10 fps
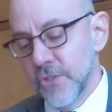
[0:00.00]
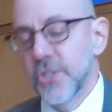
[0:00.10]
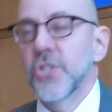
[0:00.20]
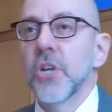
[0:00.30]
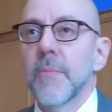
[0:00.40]

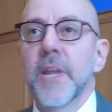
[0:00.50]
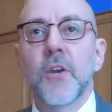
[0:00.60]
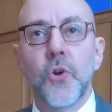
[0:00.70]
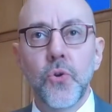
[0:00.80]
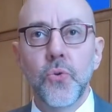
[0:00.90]

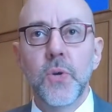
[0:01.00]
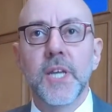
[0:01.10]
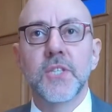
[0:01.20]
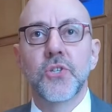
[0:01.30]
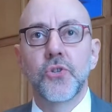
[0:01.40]
determining who
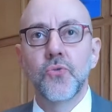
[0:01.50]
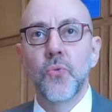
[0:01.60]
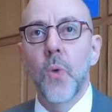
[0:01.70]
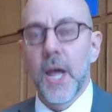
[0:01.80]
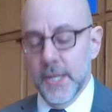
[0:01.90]
gets to do
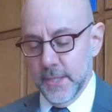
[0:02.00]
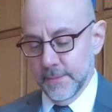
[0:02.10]
what.